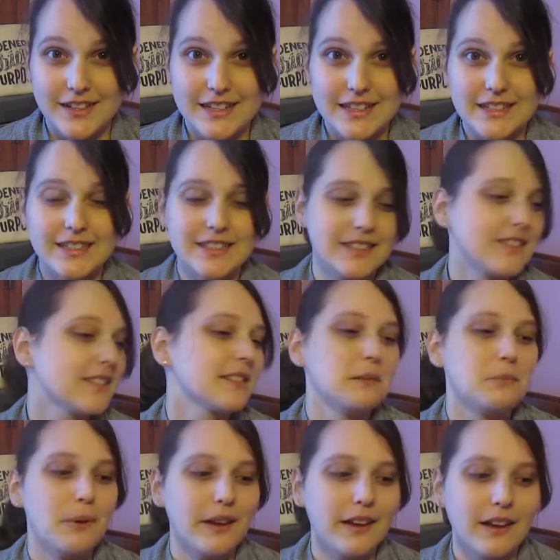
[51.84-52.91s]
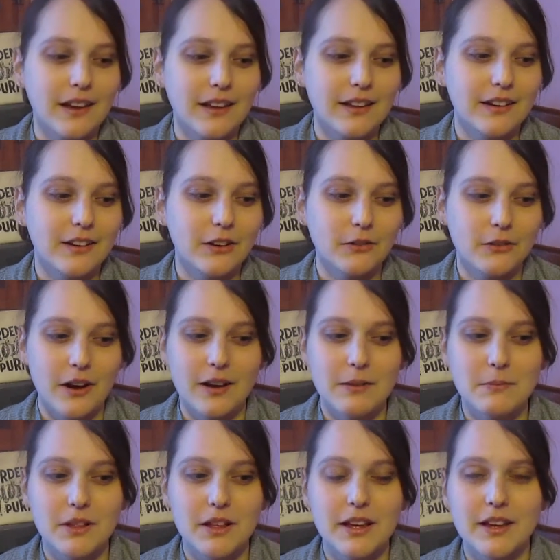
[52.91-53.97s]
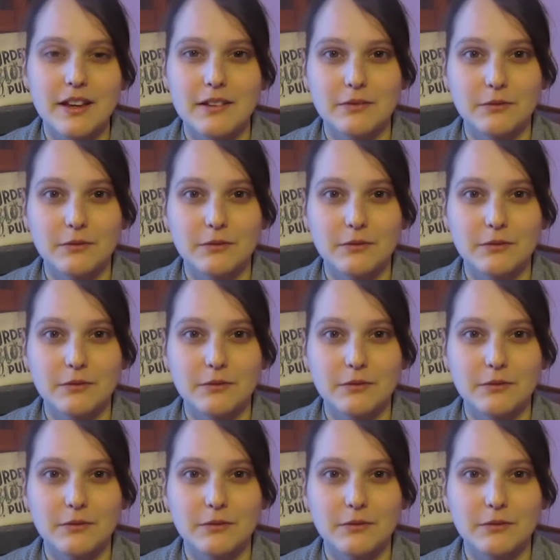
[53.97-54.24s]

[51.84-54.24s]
is sleeping in her rock and play